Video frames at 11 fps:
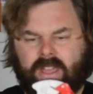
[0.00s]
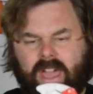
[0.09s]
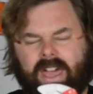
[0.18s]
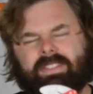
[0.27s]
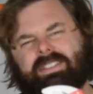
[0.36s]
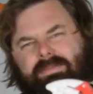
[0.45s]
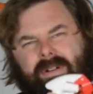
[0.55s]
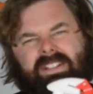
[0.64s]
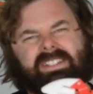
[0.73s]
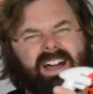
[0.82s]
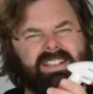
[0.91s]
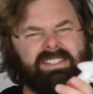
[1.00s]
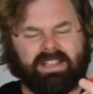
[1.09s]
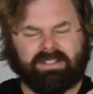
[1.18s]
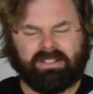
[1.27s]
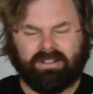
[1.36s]
And this is my star
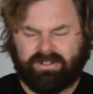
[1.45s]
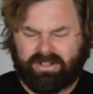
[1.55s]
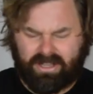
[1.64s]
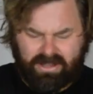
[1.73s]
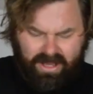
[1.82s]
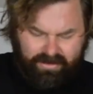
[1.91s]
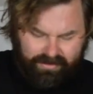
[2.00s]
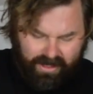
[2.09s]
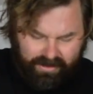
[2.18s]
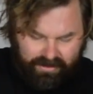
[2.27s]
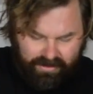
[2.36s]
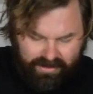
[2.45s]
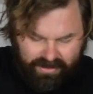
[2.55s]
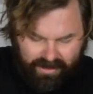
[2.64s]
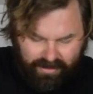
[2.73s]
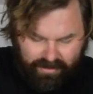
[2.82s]
sand solution. I kind of like do this
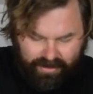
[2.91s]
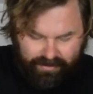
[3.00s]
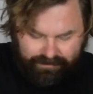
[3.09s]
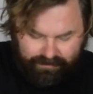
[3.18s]
thing where